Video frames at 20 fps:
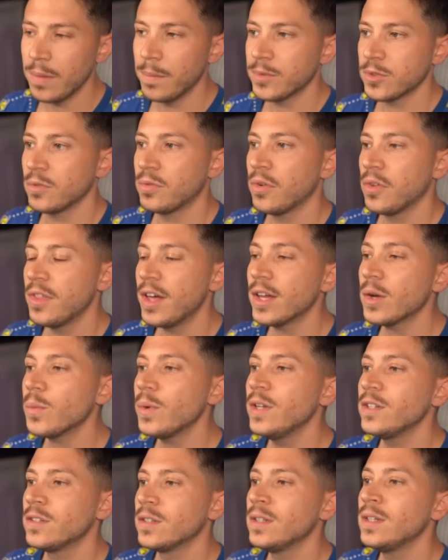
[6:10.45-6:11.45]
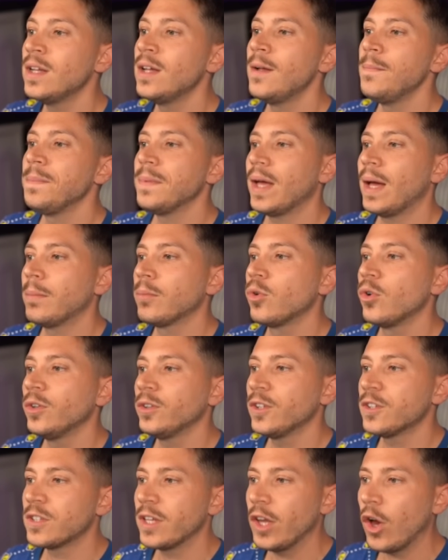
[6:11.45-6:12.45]
So for that reason, I'm going to
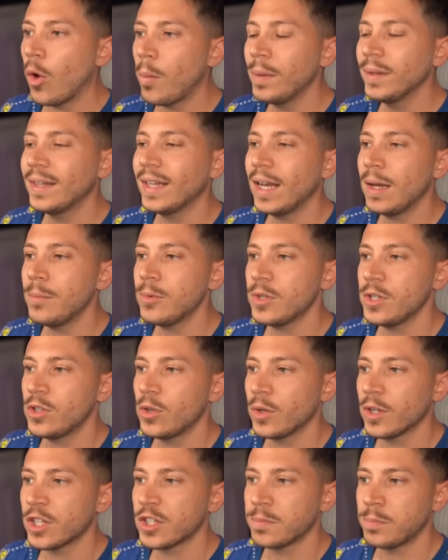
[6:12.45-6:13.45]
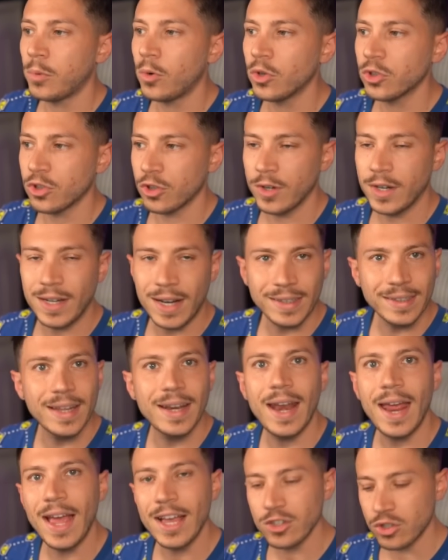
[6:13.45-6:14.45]
say OpenTelemetry.exporter and add an
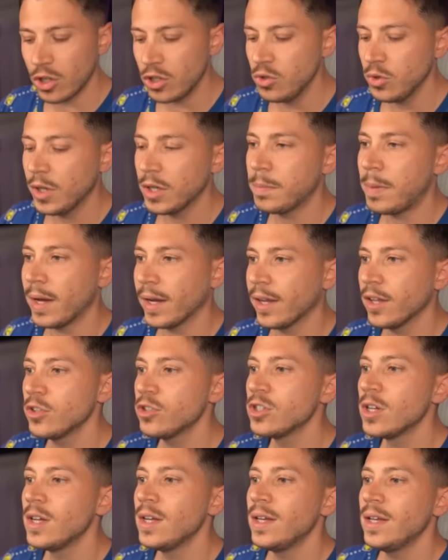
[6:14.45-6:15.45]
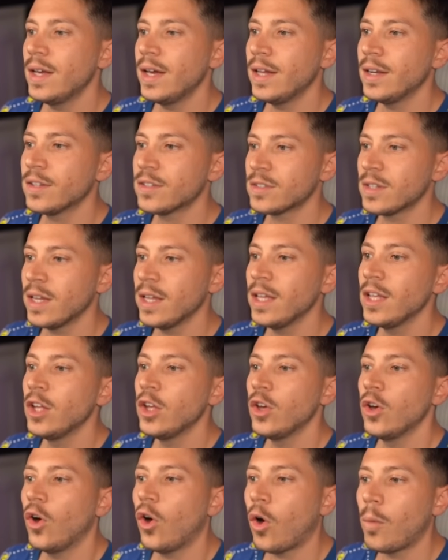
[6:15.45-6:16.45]
extra NuGet package and say
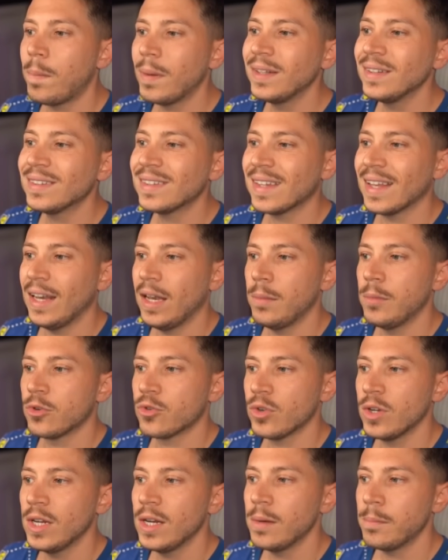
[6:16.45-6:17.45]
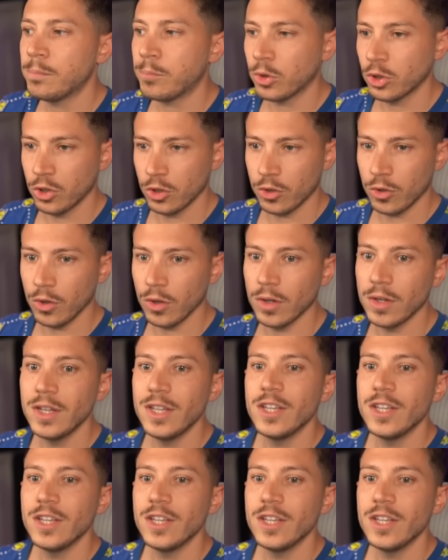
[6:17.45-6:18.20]
OpenTelemetry protocol.